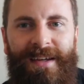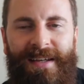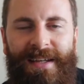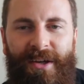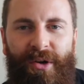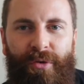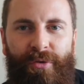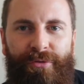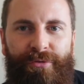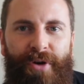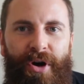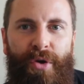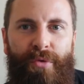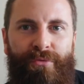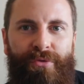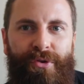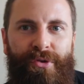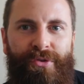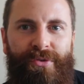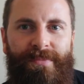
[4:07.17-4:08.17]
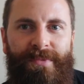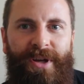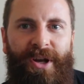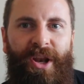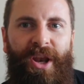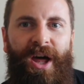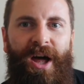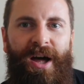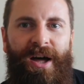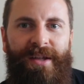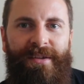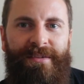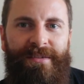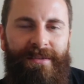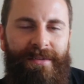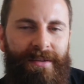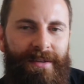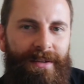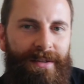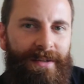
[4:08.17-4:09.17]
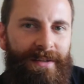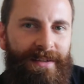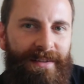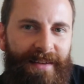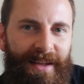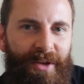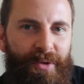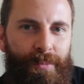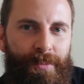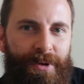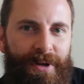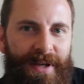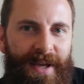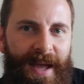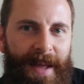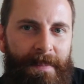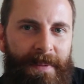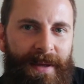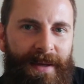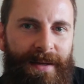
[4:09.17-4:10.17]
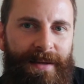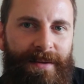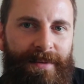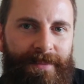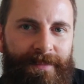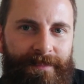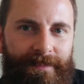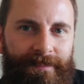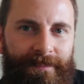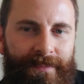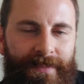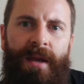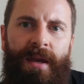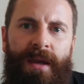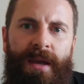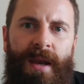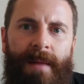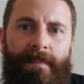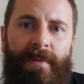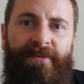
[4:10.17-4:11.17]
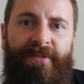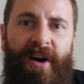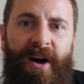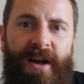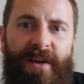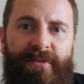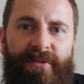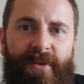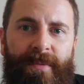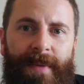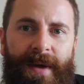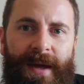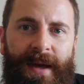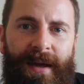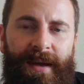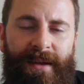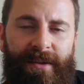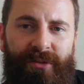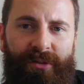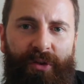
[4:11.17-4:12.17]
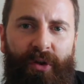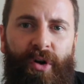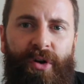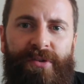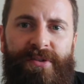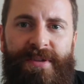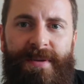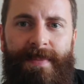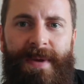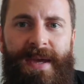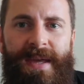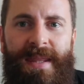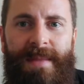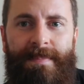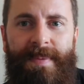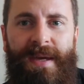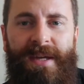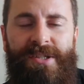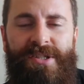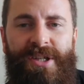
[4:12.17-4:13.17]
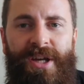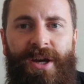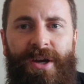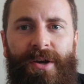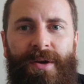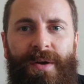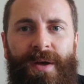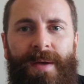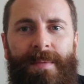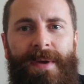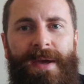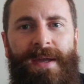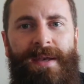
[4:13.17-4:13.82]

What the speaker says: and he got thrown through some glass. That was pretty epic. Number 5 for me has got to be the Big Show. I